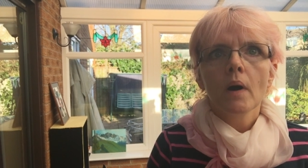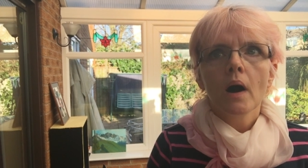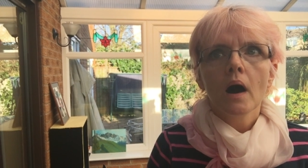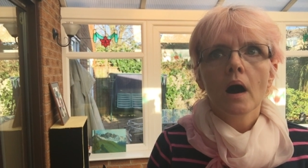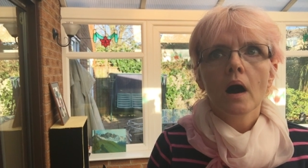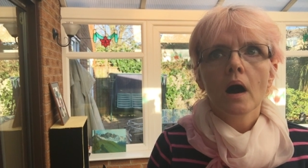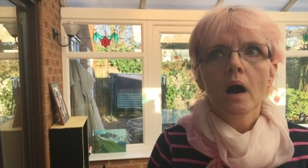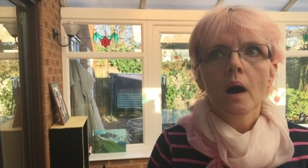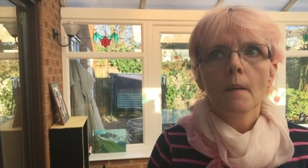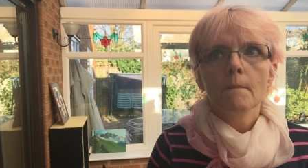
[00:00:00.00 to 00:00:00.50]

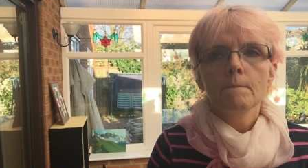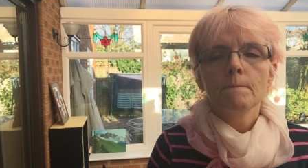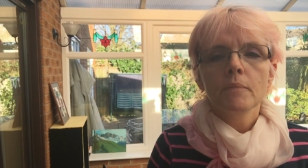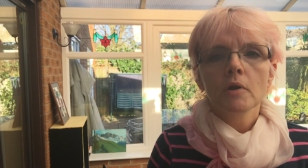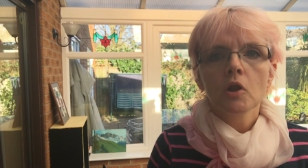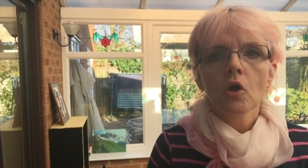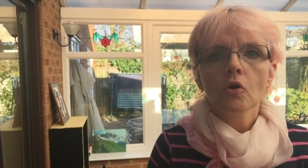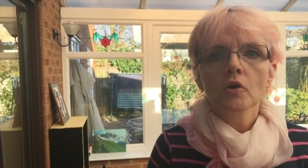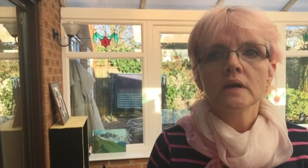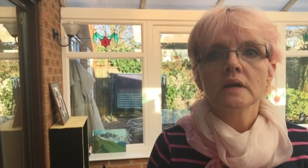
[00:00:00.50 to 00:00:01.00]

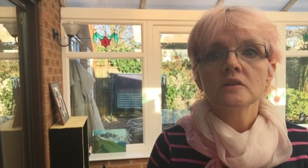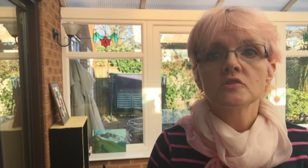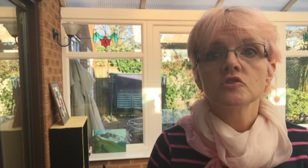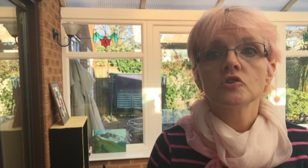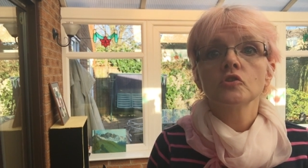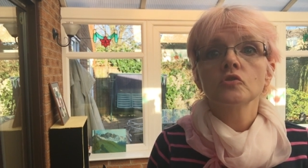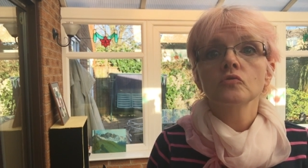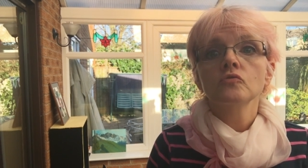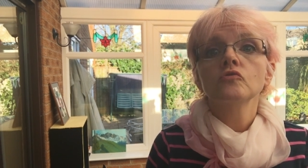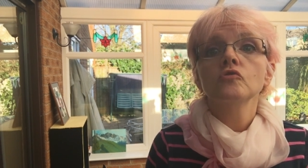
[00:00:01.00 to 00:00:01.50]
blogging is
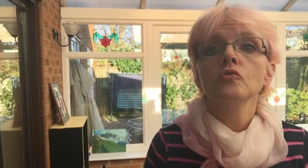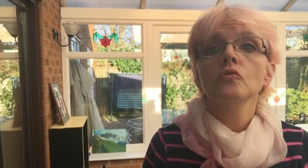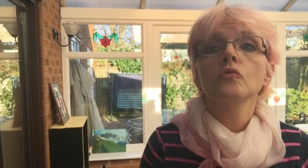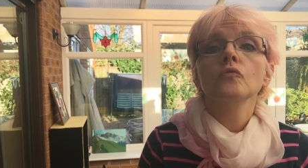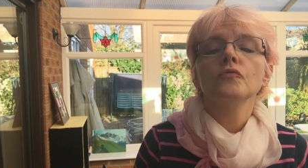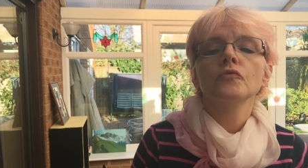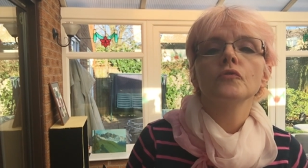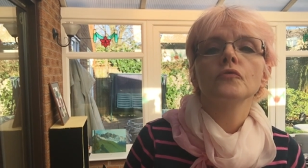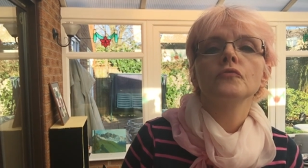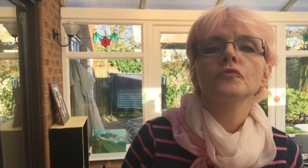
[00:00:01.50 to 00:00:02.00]
a good
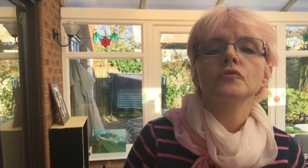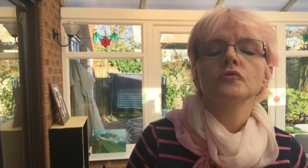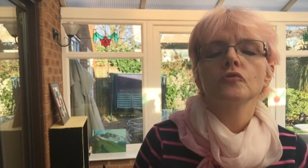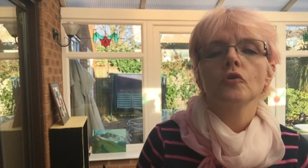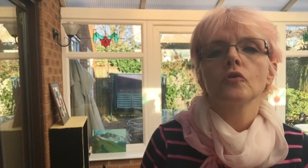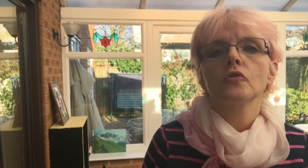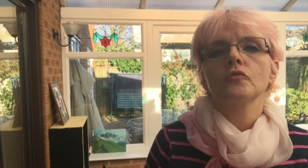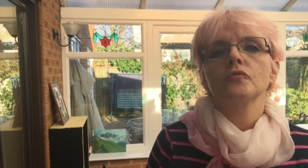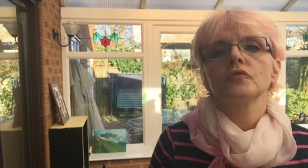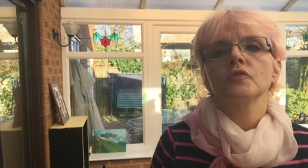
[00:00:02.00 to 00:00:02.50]
tool for
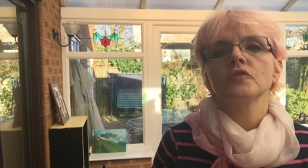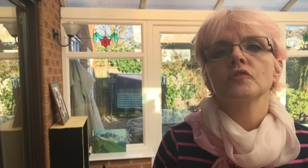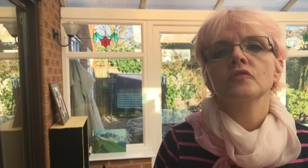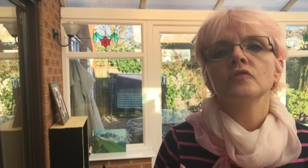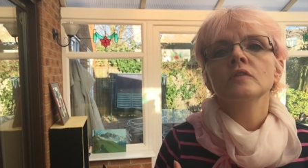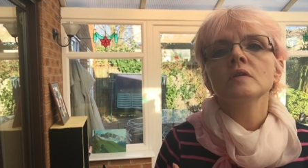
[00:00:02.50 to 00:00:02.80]
photographers.